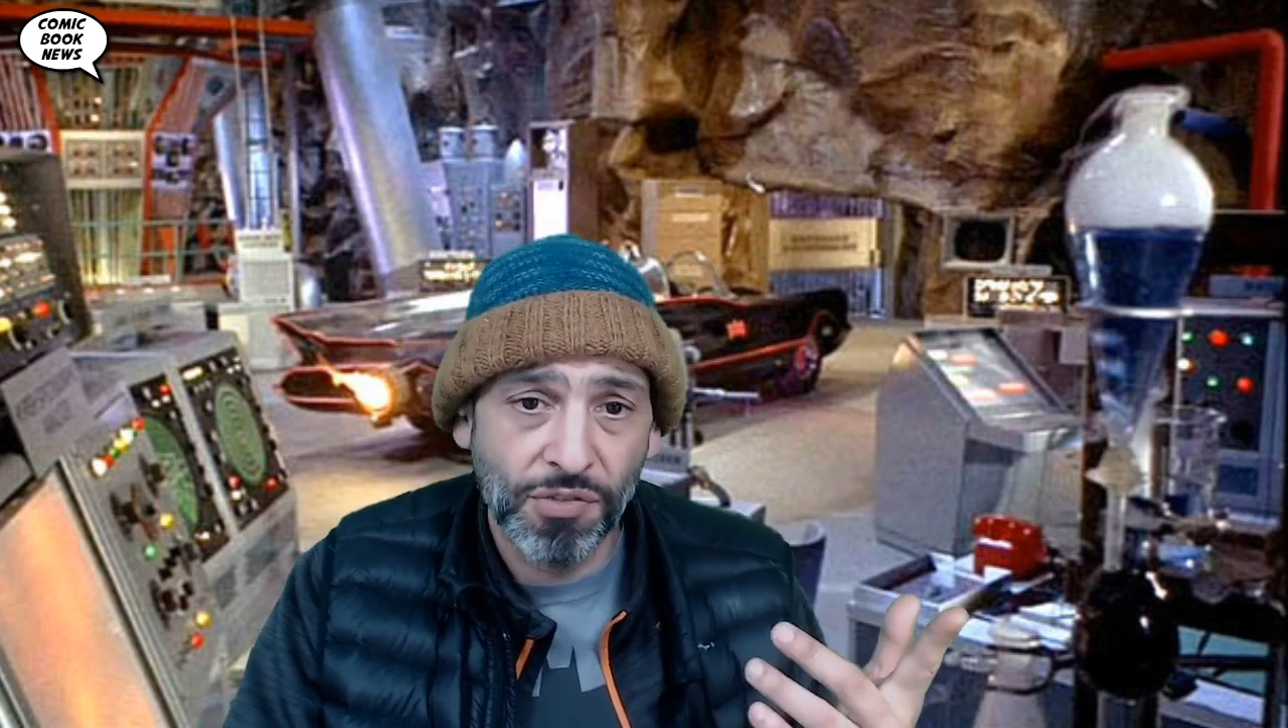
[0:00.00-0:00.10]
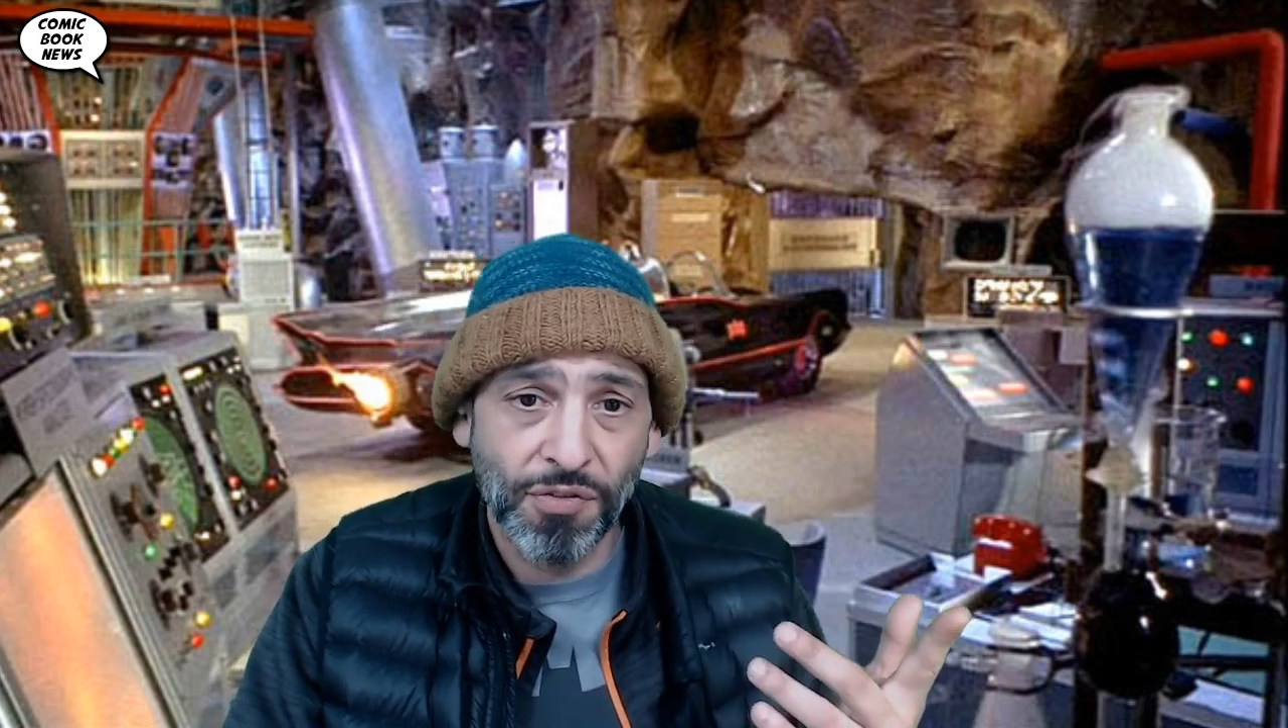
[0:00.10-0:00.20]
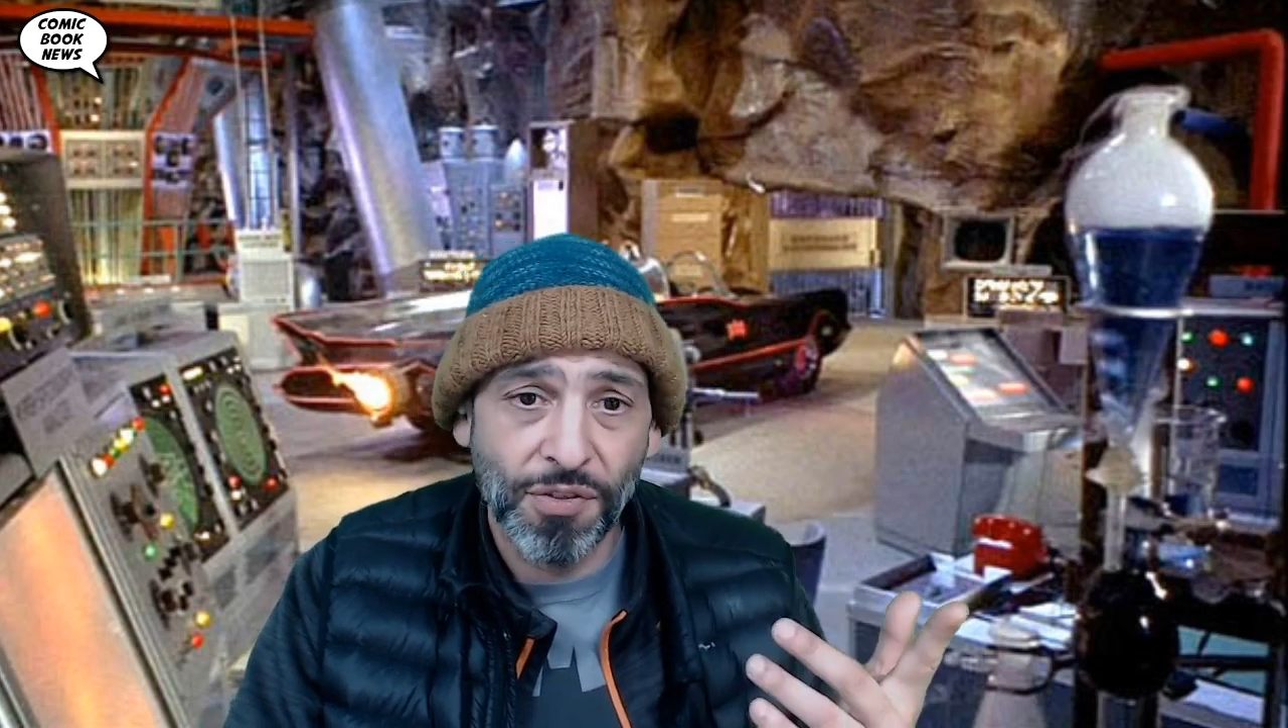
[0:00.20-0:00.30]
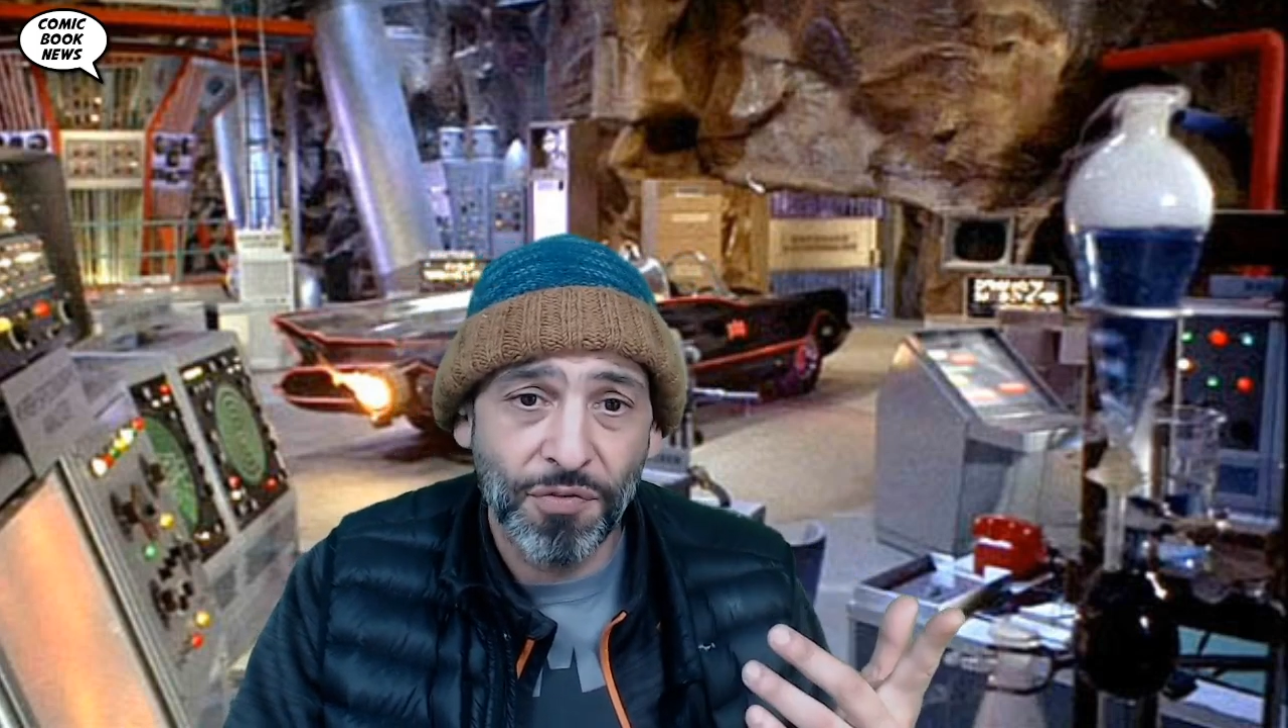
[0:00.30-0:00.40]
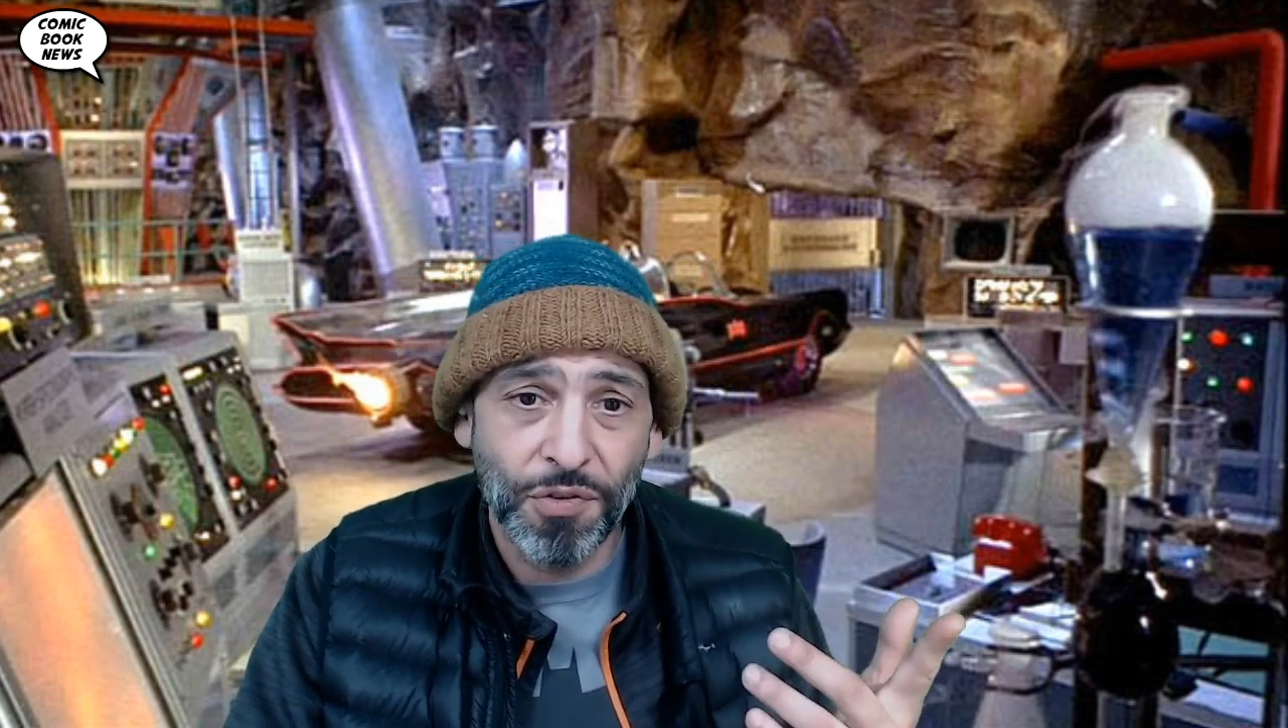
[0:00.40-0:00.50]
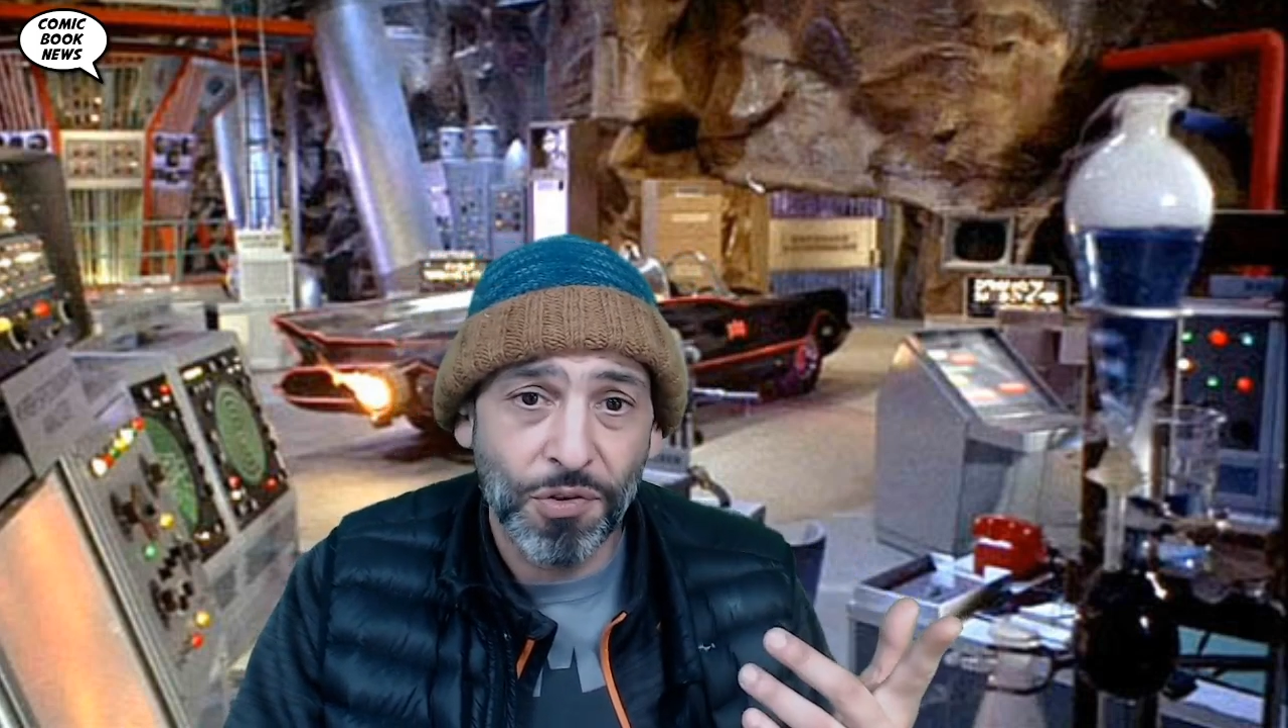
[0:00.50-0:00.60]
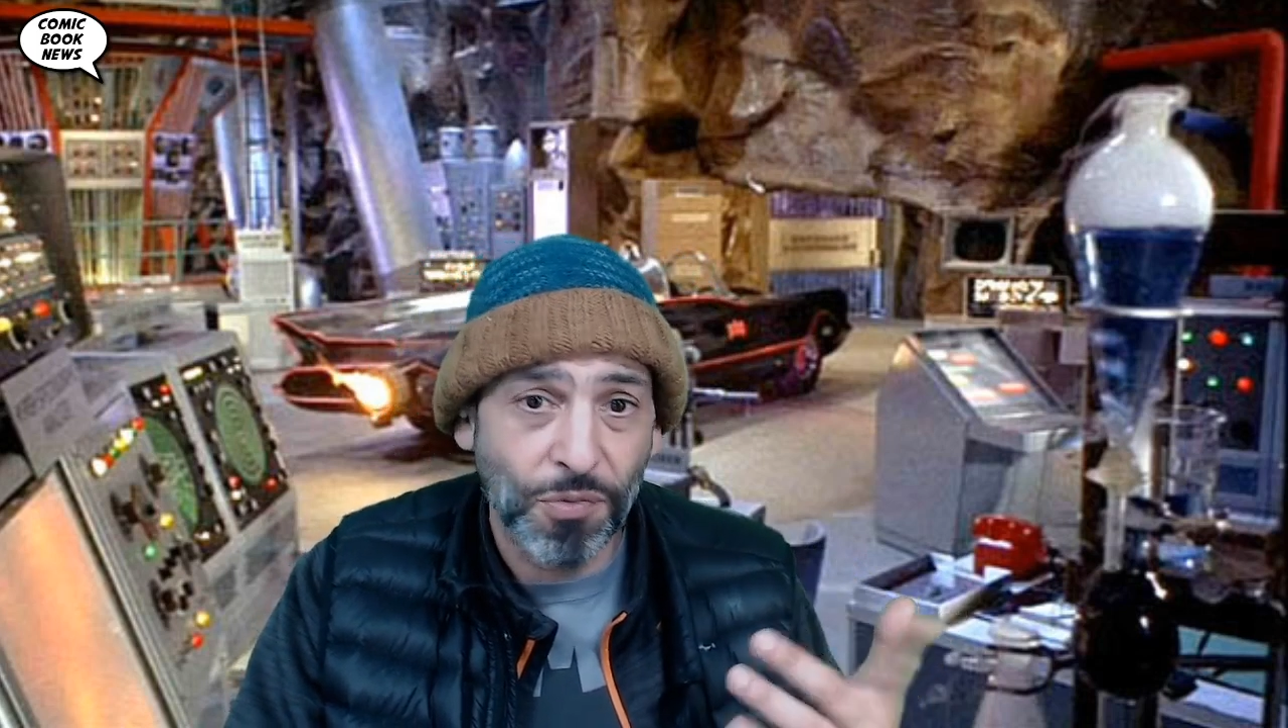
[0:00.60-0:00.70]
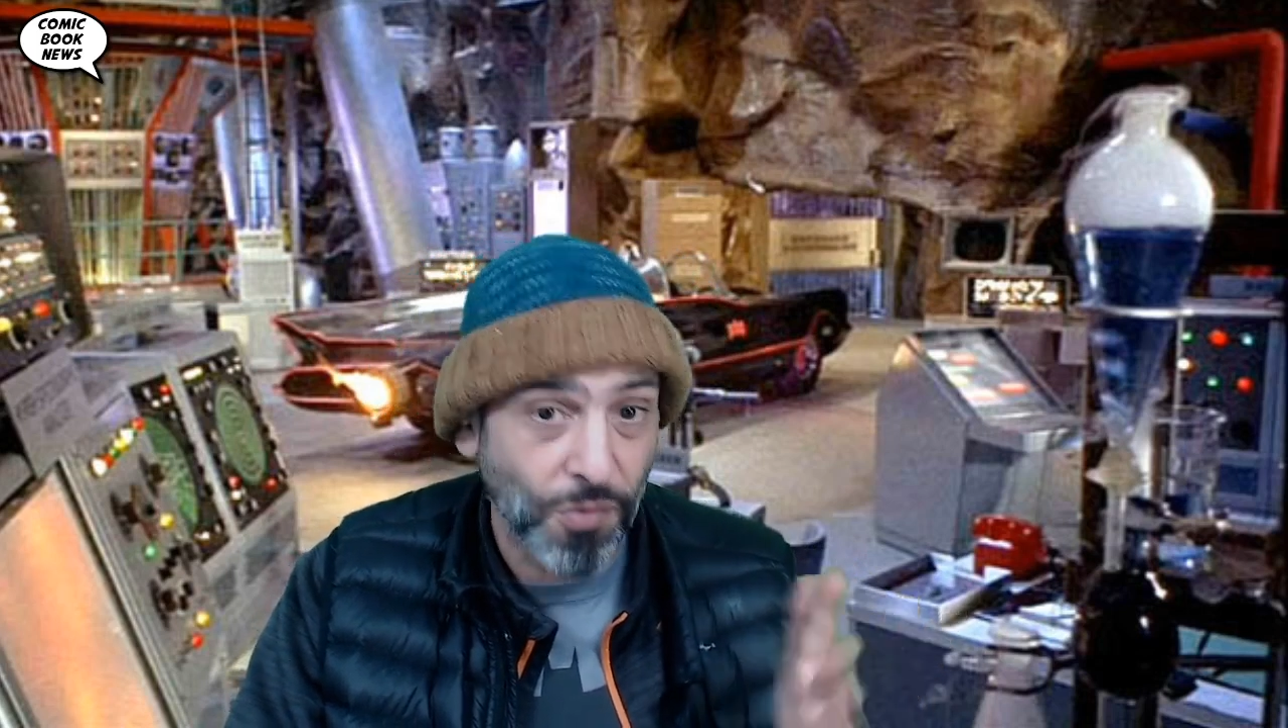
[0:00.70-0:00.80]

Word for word: for the future.